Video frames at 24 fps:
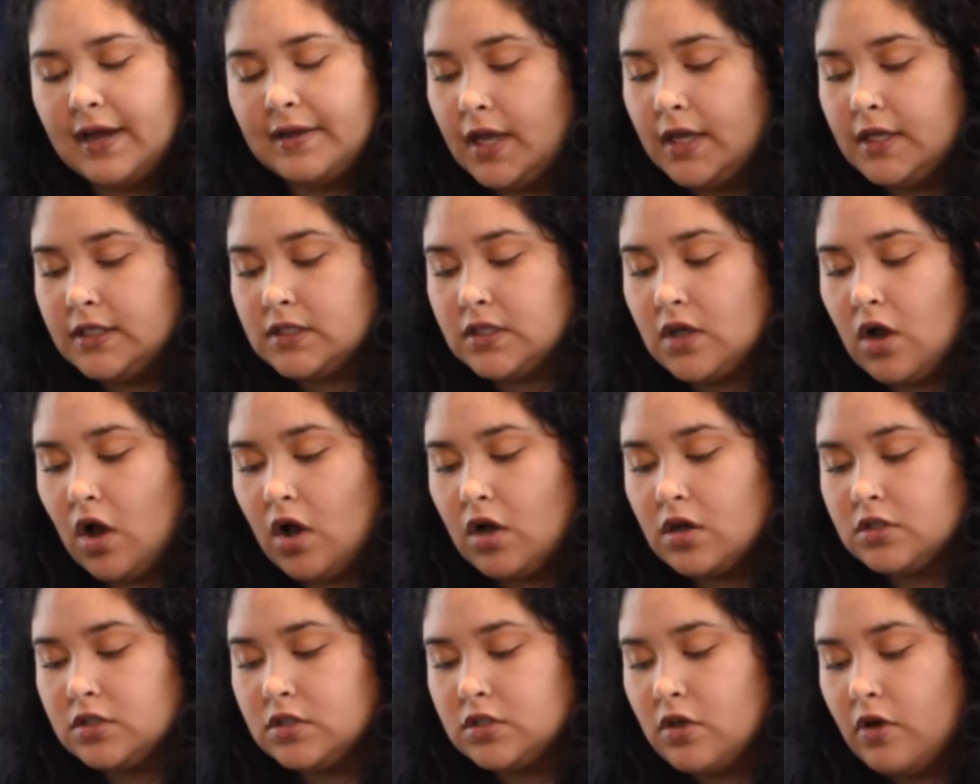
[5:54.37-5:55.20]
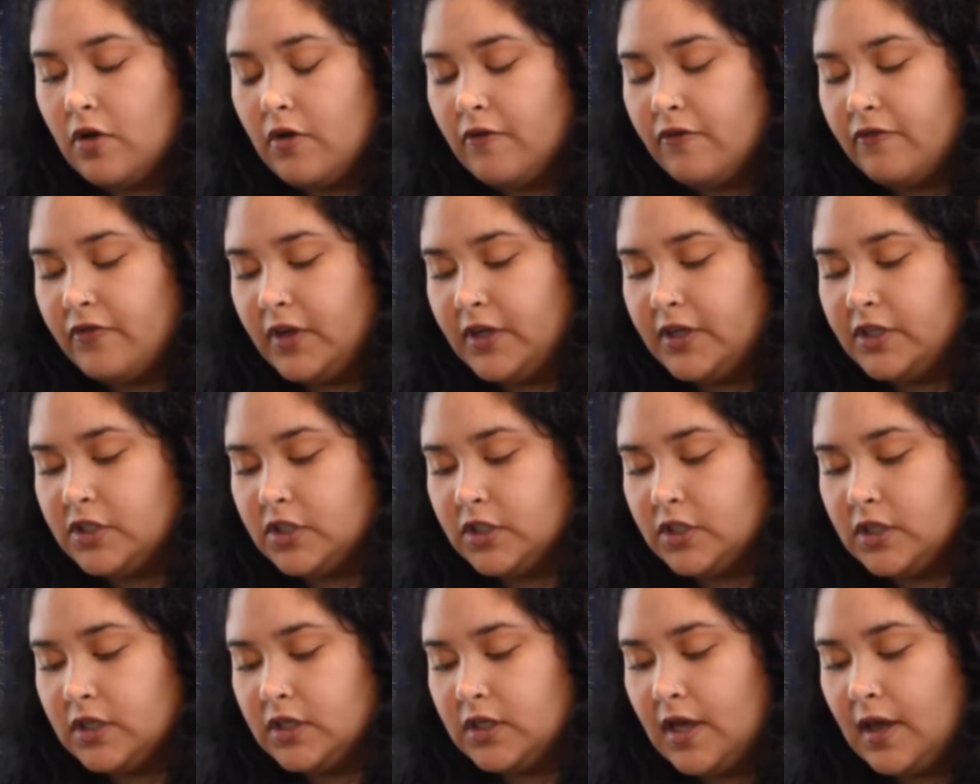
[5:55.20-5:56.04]
It's also
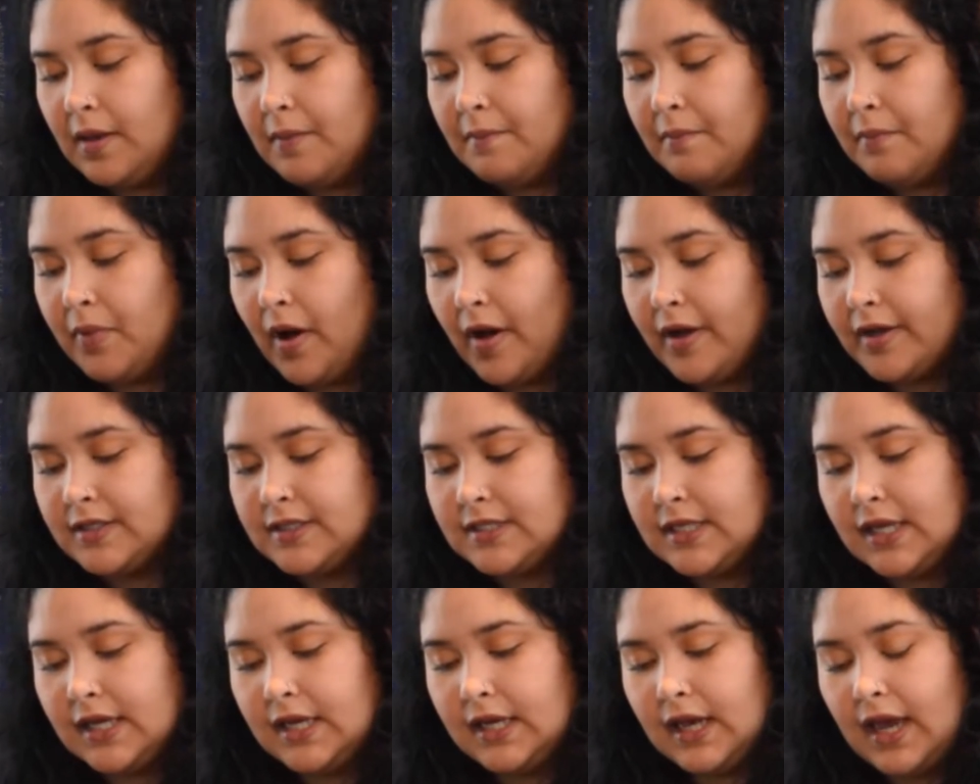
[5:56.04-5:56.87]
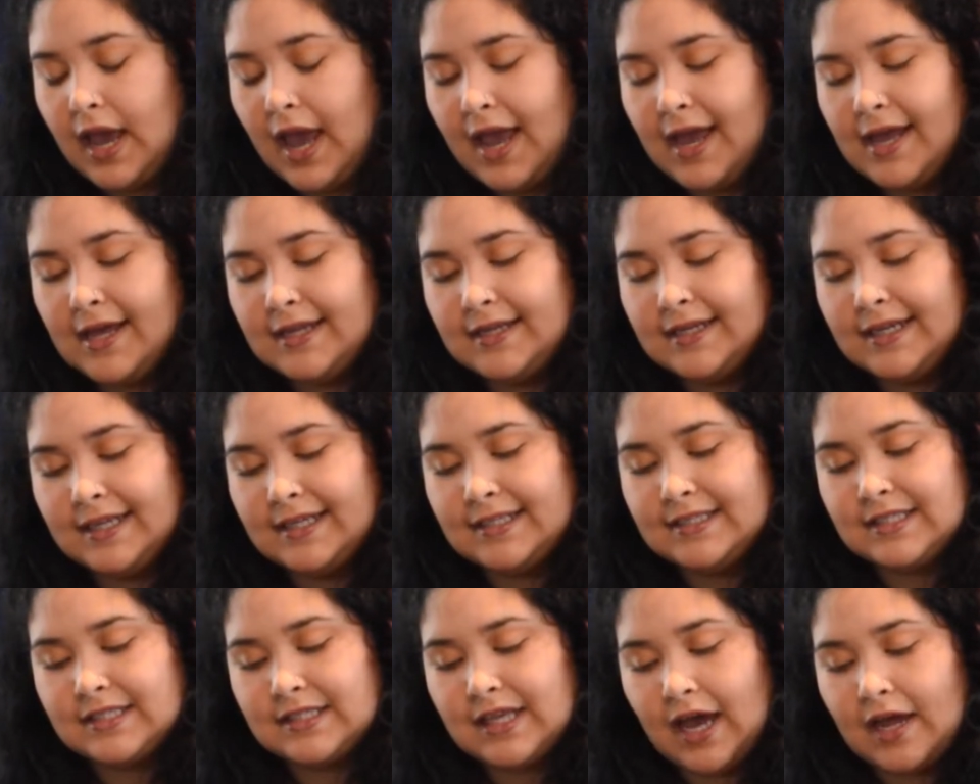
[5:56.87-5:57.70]
featured embossing and
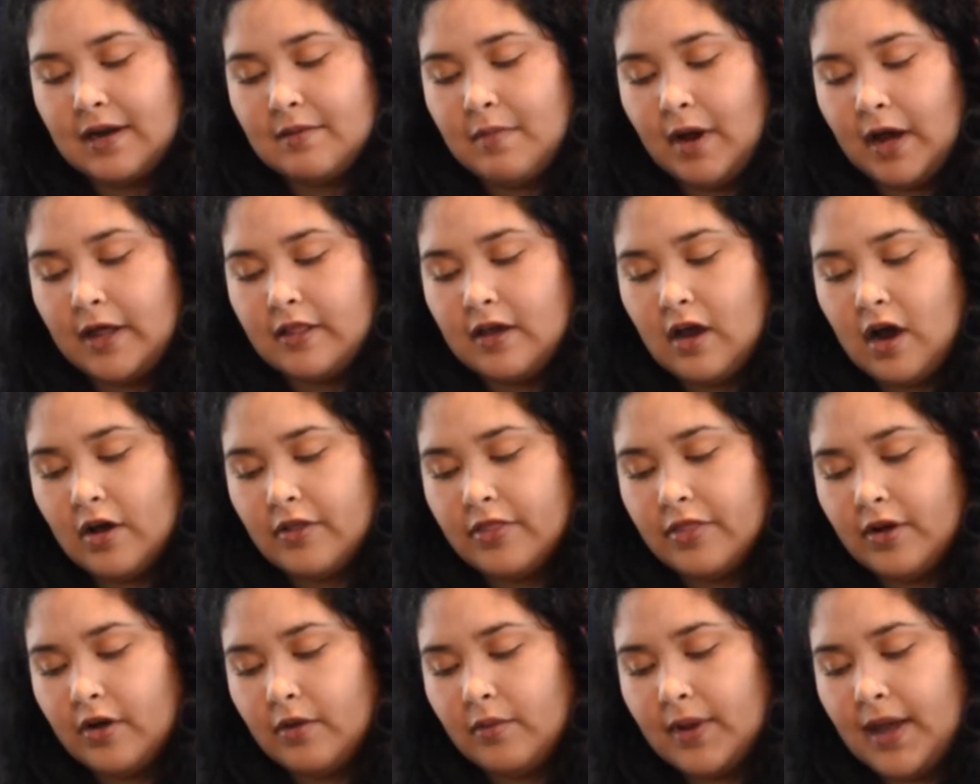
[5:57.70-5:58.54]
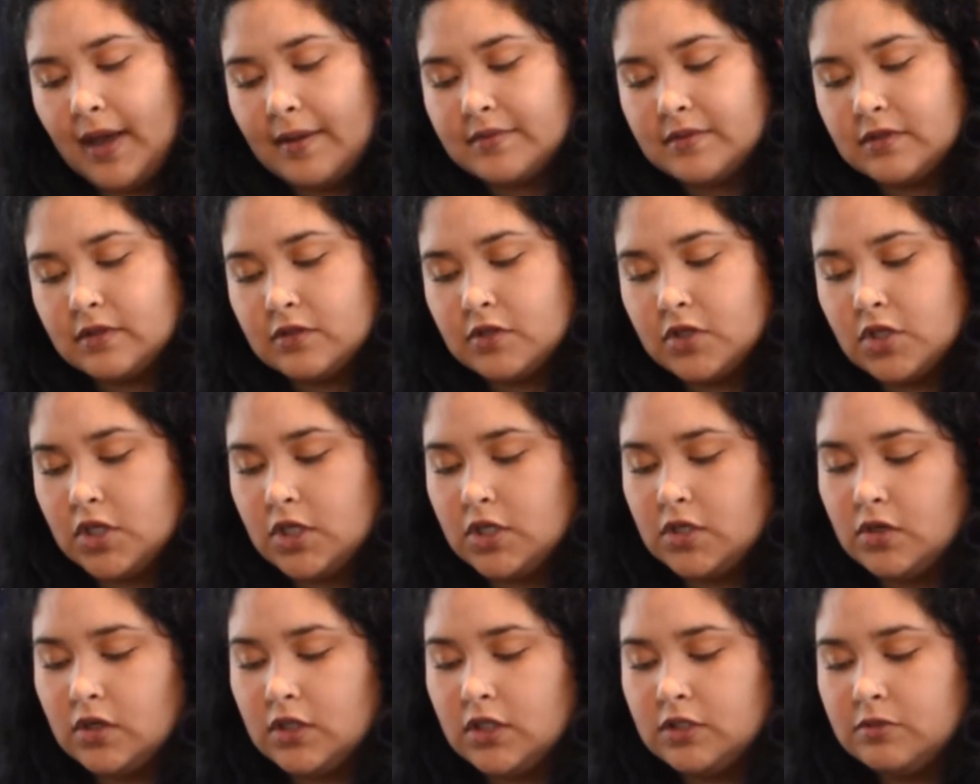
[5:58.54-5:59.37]
it's signed by the author. We absolutely
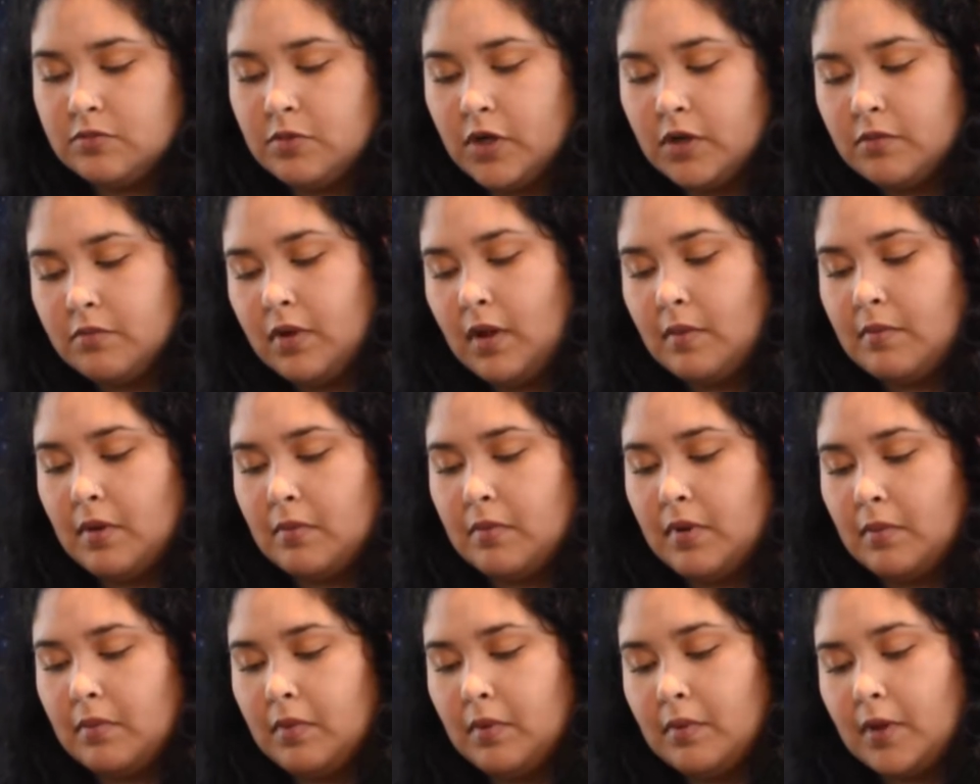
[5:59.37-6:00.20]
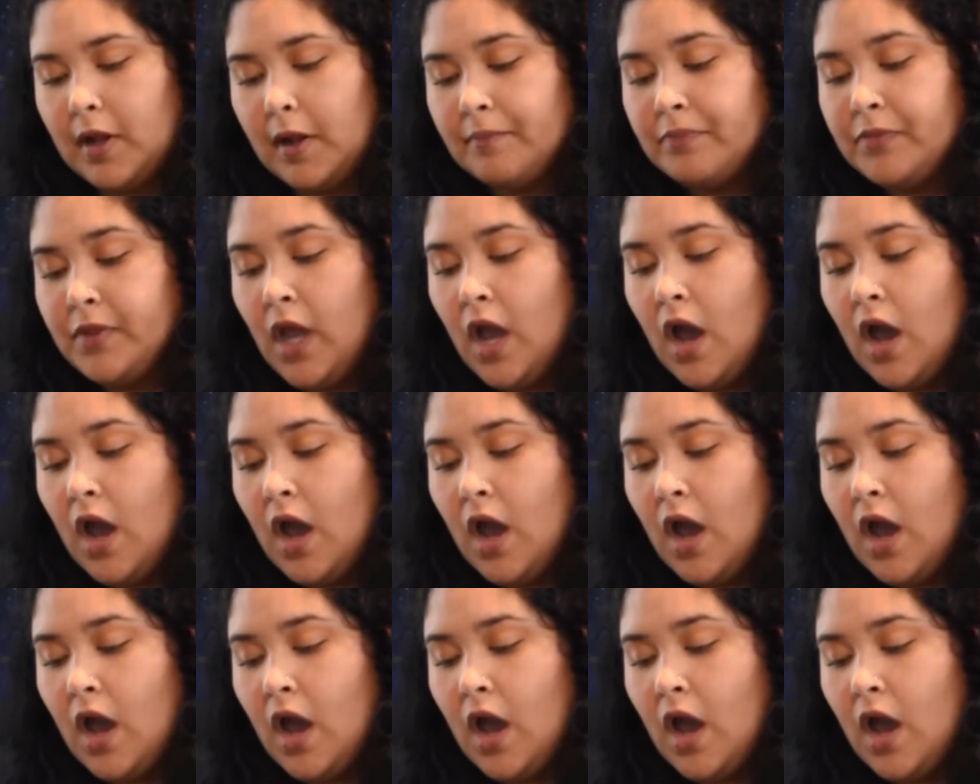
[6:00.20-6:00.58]
adore this book, blah, blah, blah, blah, blah.